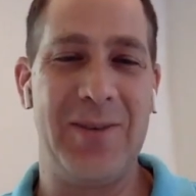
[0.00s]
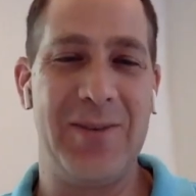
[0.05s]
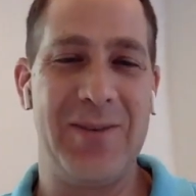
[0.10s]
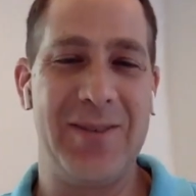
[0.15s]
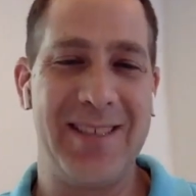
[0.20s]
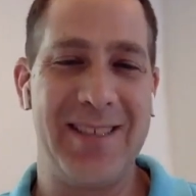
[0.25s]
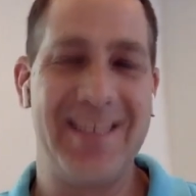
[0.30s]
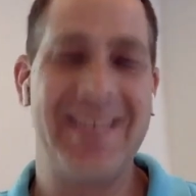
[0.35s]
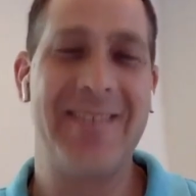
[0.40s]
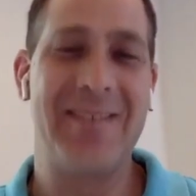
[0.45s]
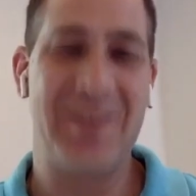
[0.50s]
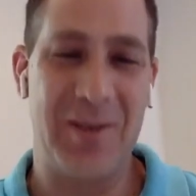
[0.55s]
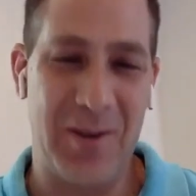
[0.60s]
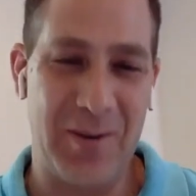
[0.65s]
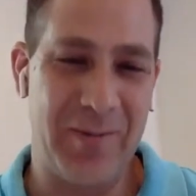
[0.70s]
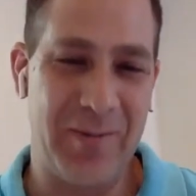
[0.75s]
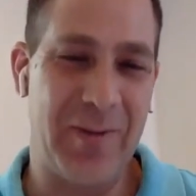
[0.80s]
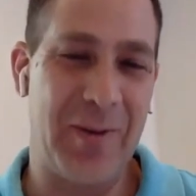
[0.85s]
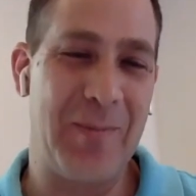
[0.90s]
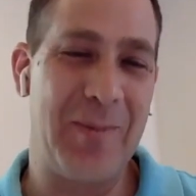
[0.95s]
we used.
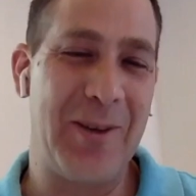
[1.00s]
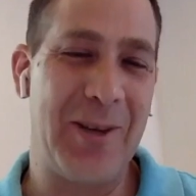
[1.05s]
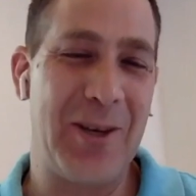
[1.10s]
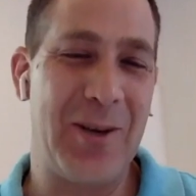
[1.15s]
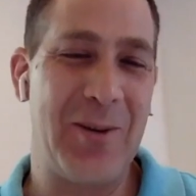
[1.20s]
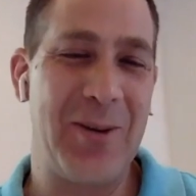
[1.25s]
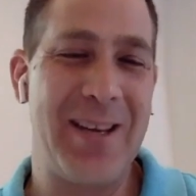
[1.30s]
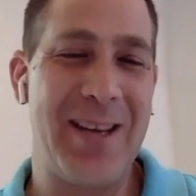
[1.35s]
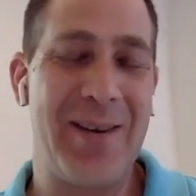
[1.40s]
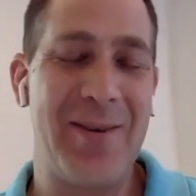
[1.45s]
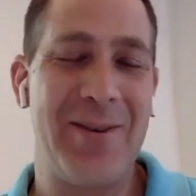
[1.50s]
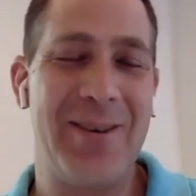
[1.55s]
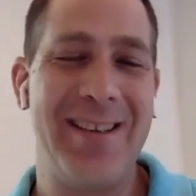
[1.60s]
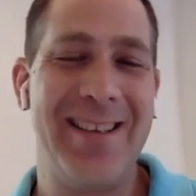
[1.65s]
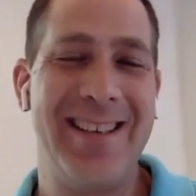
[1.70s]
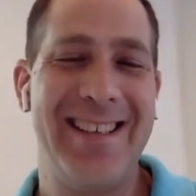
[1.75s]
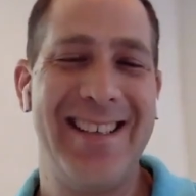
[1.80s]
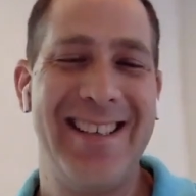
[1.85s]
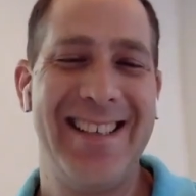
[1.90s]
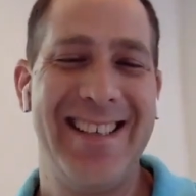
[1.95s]
You're familiar with that
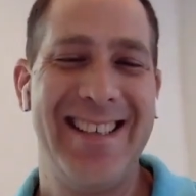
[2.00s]
one?